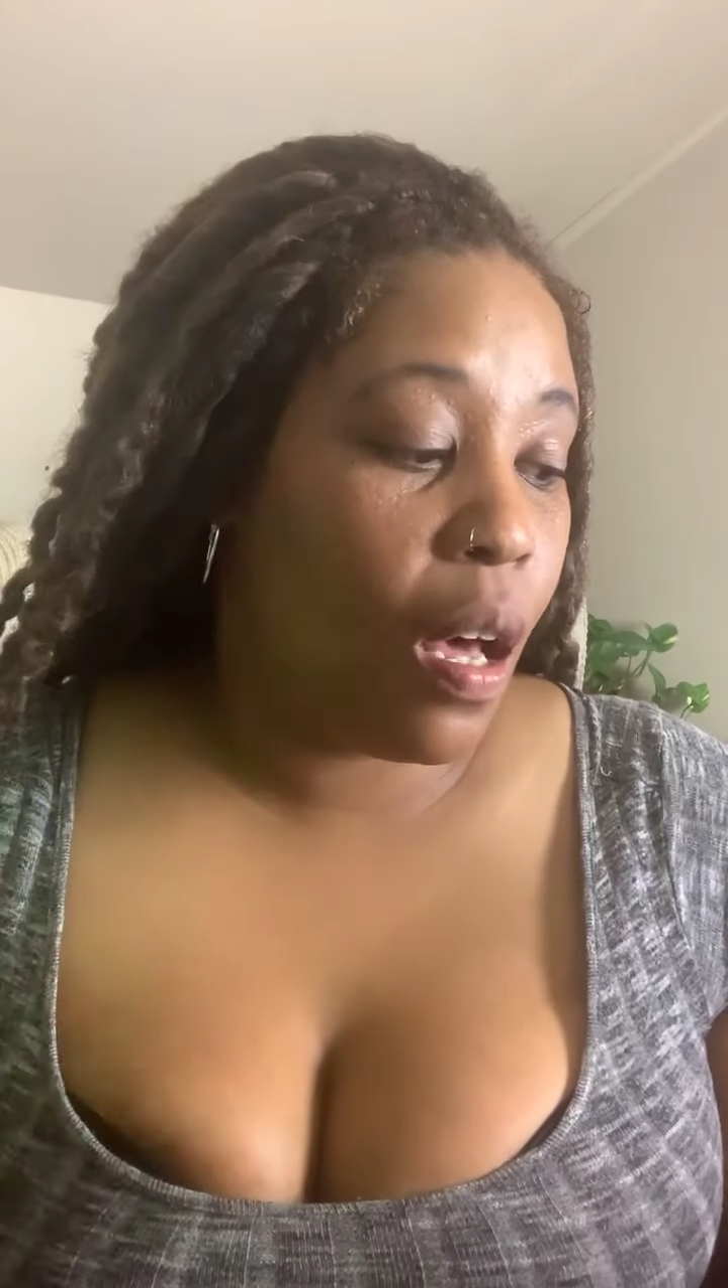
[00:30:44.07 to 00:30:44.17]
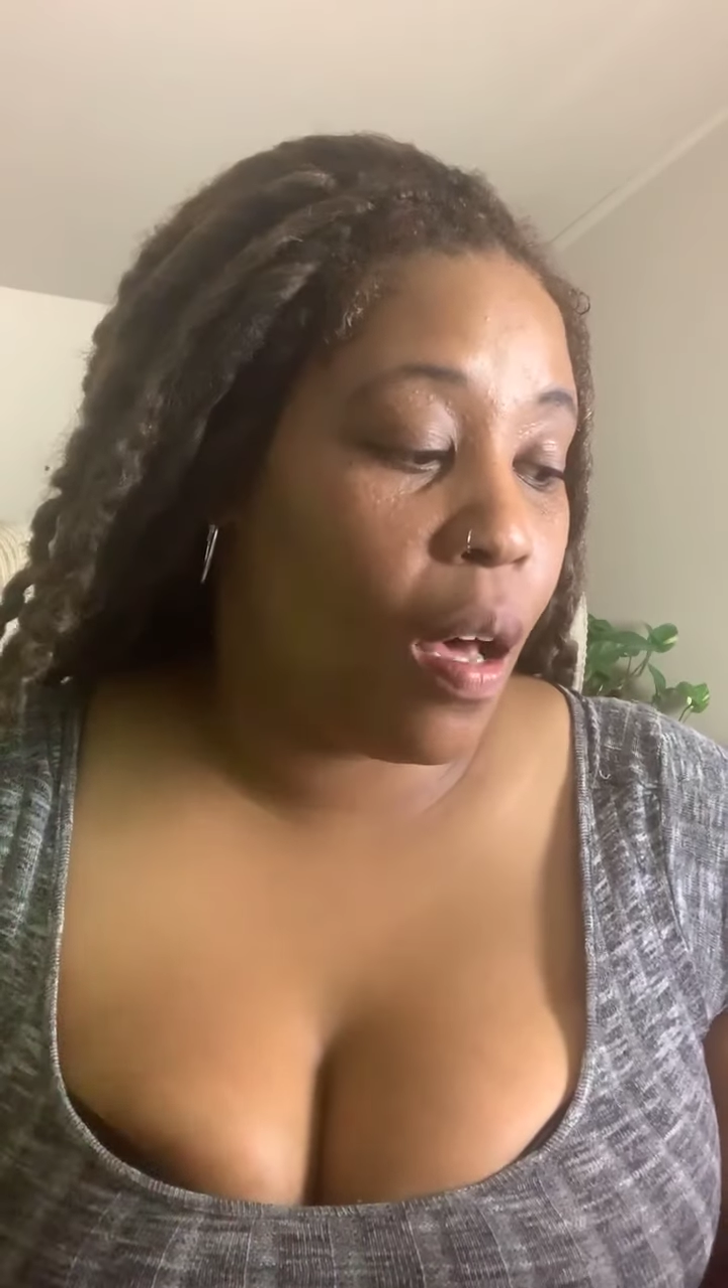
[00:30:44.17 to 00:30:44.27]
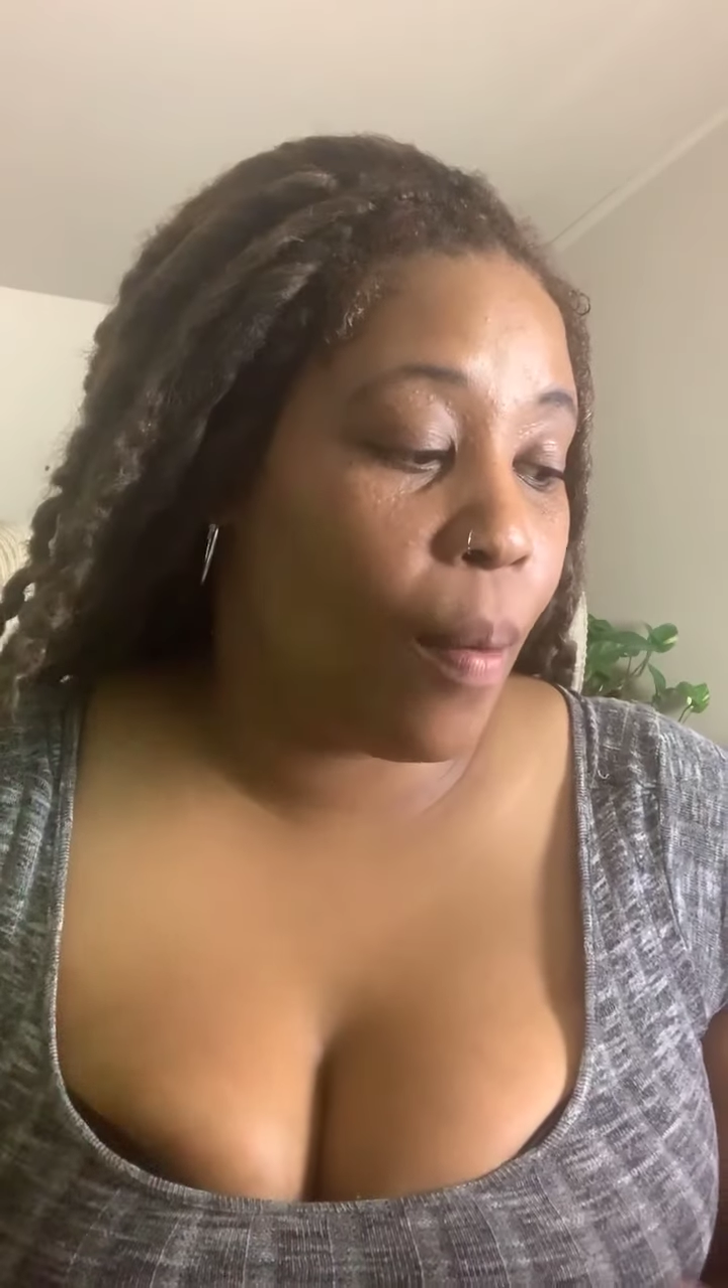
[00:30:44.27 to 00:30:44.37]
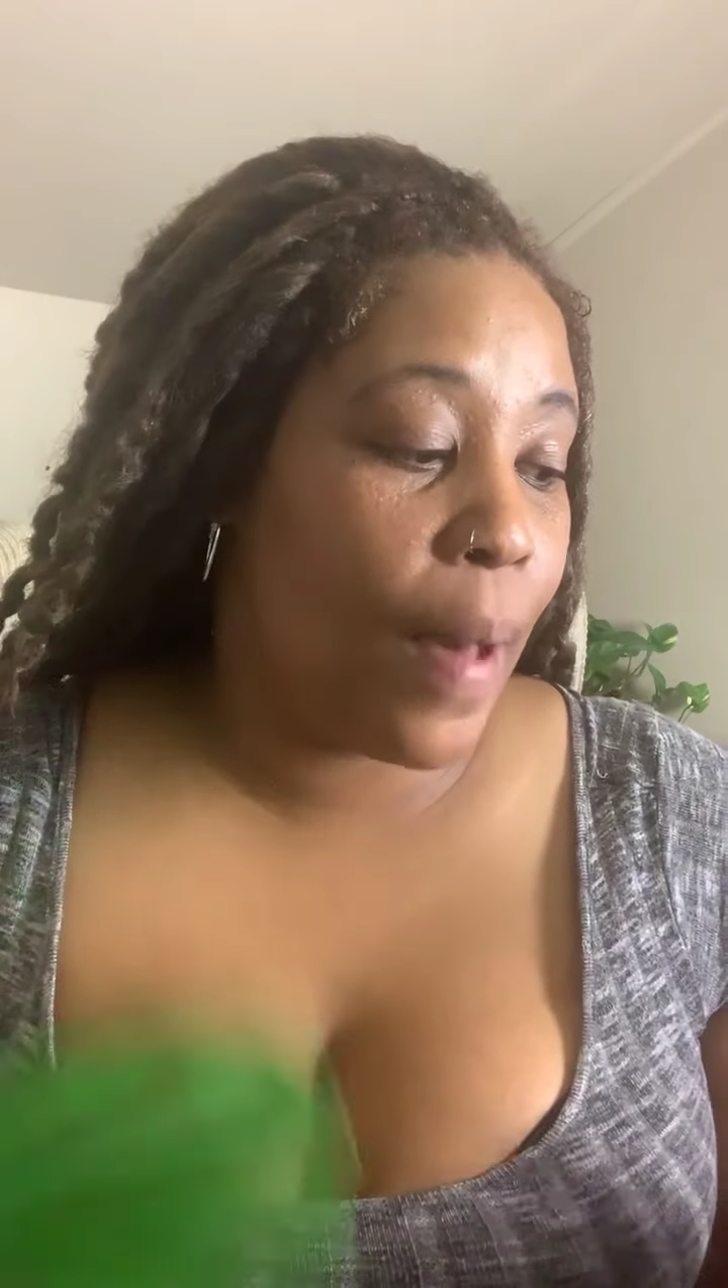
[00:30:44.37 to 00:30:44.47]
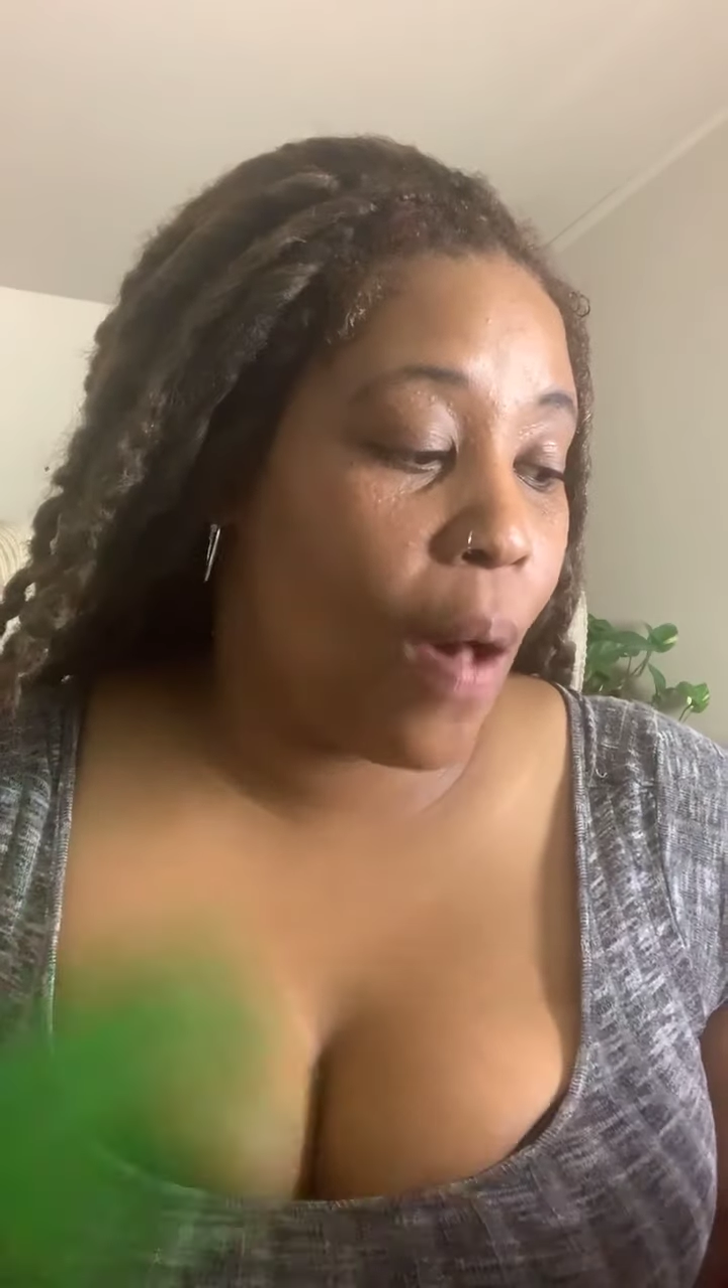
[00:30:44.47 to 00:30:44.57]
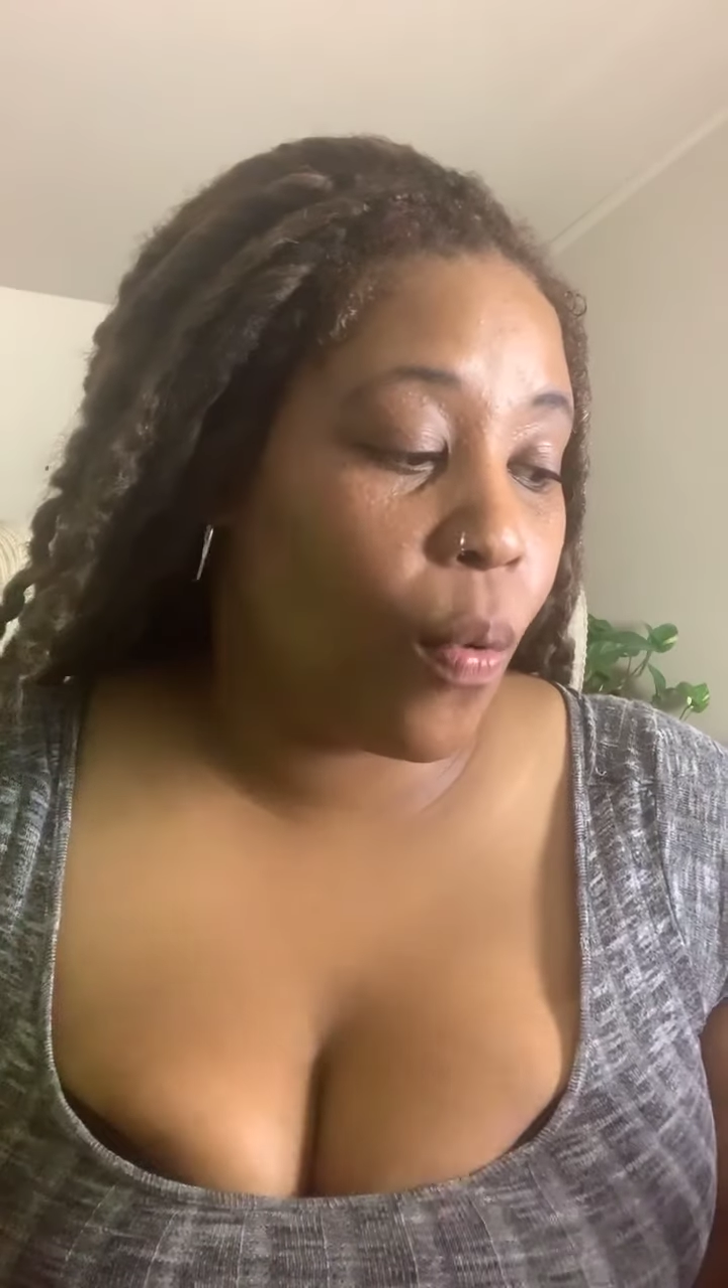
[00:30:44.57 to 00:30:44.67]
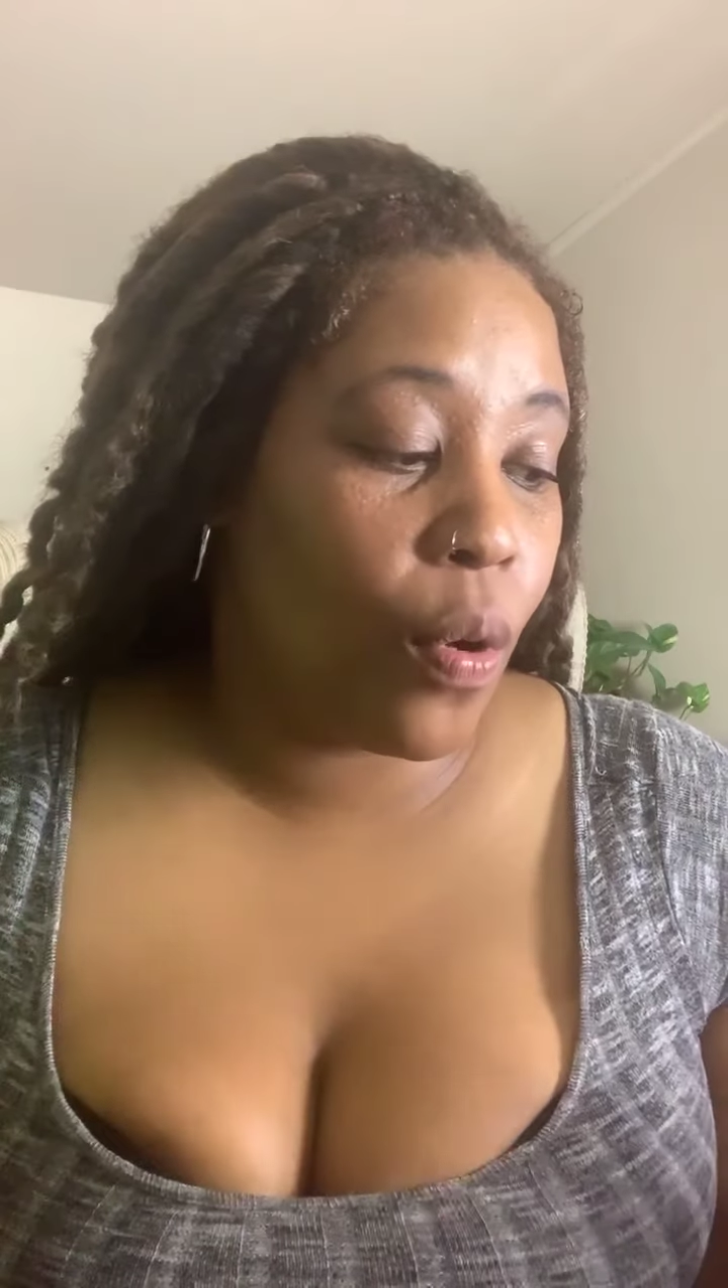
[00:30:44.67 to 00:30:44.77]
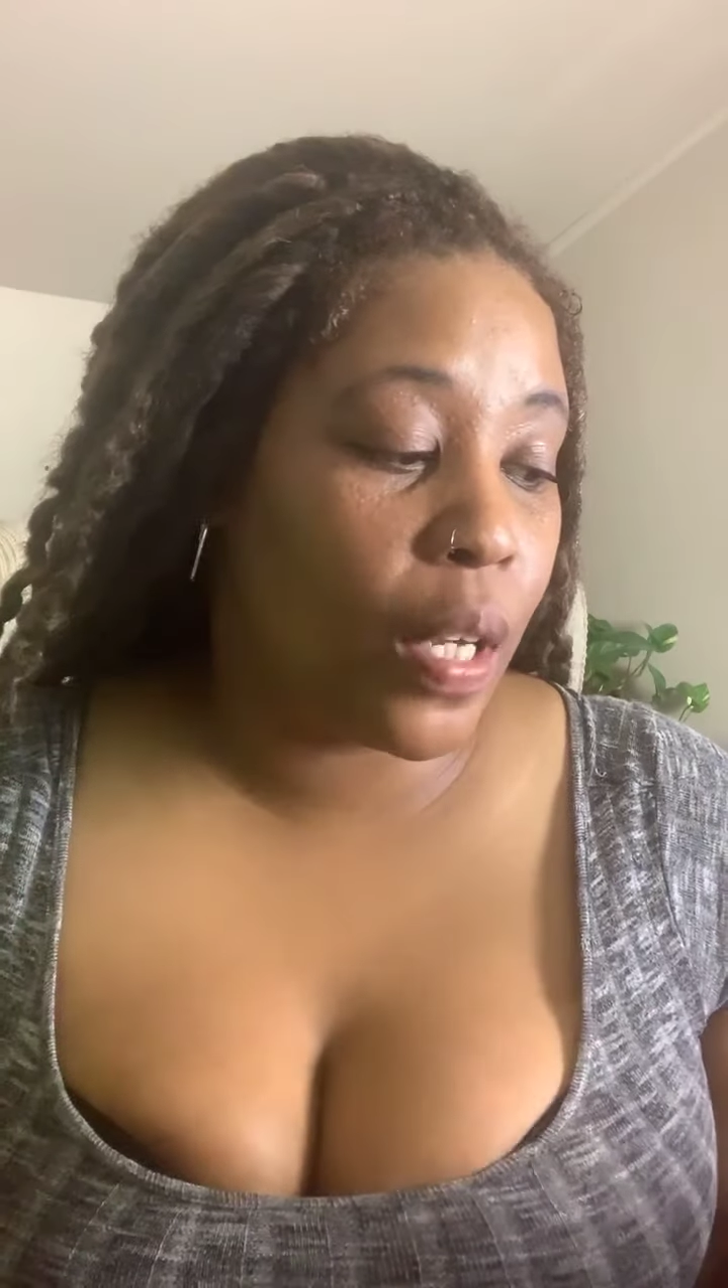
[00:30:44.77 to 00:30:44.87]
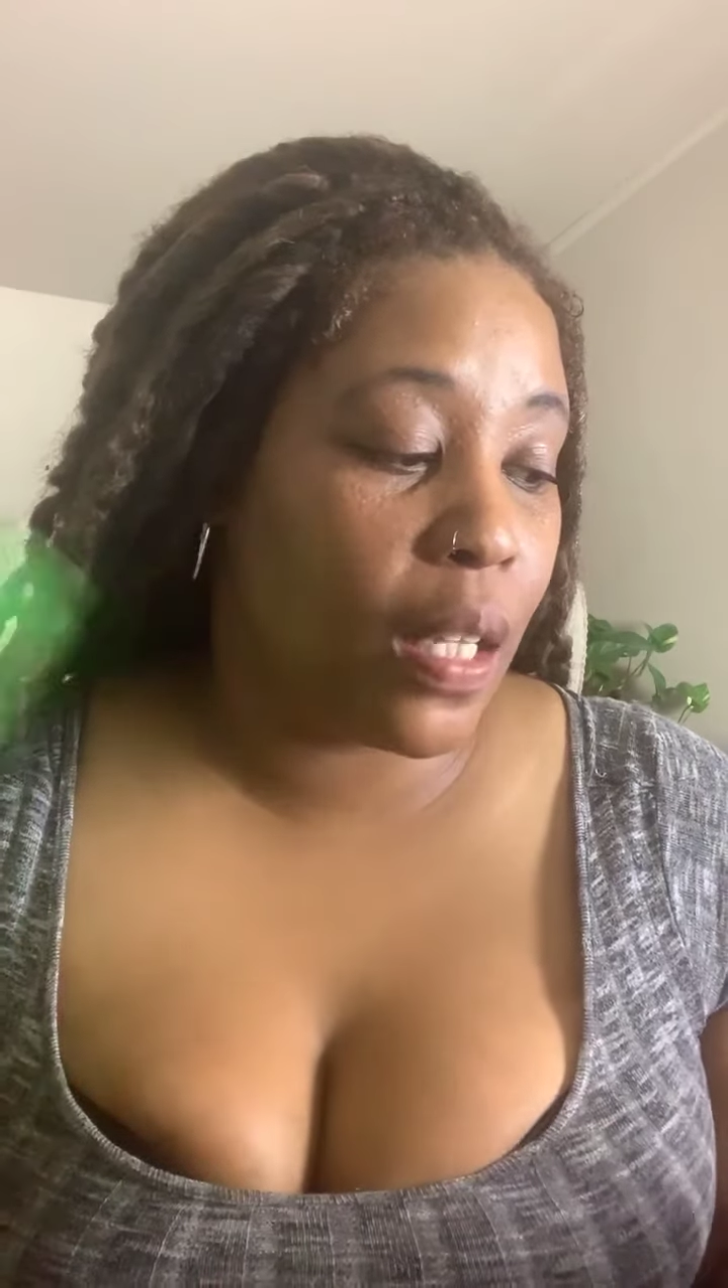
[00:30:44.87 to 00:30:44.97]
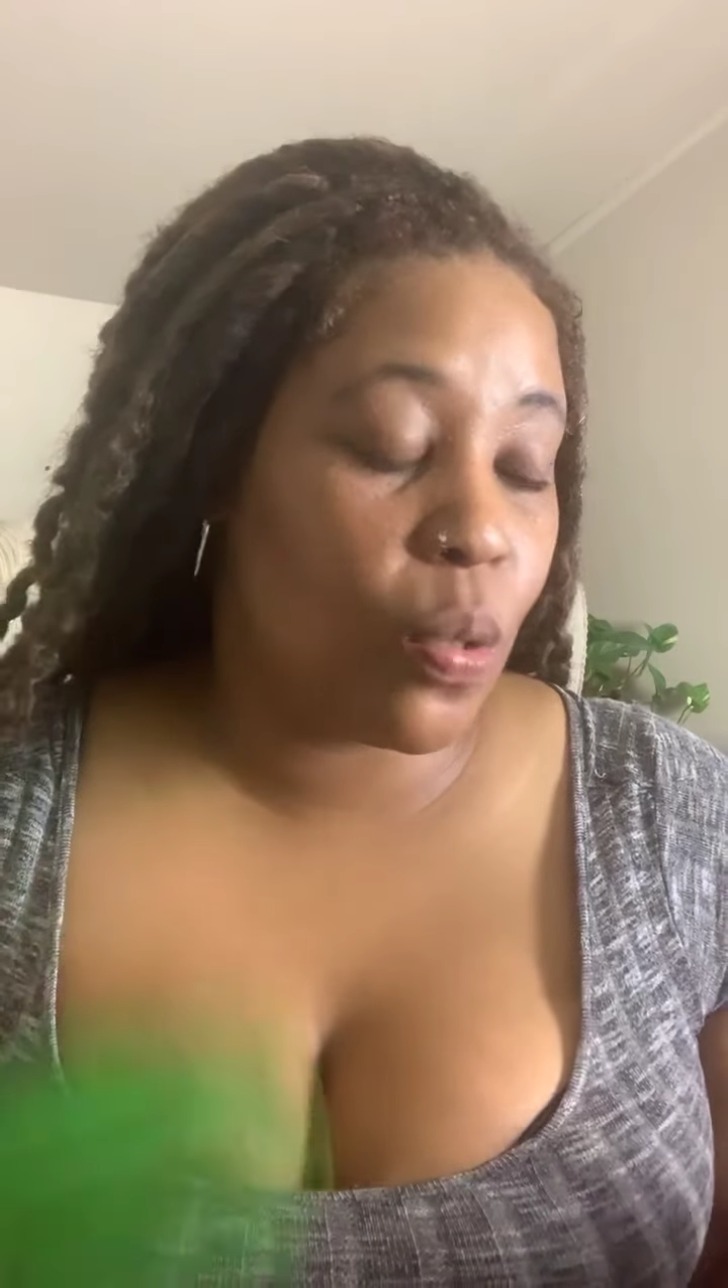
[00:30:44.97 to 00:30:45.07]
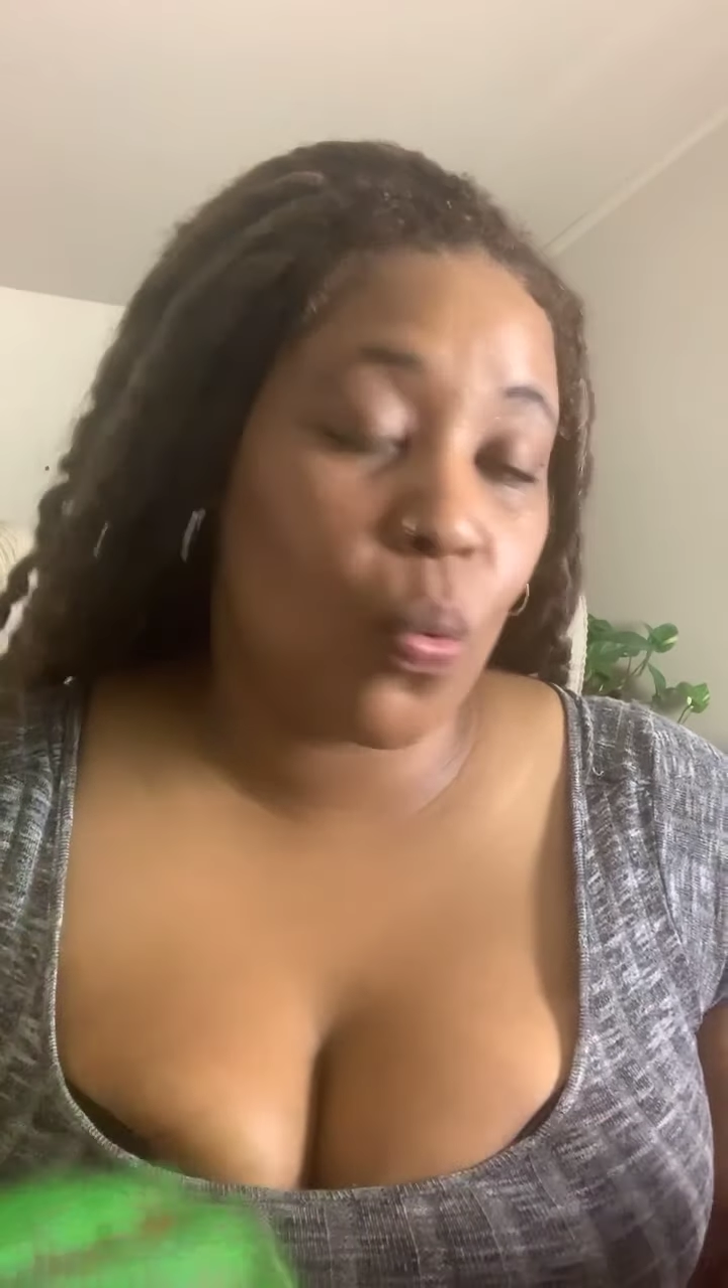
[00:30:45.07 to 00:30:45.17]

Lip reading: I will get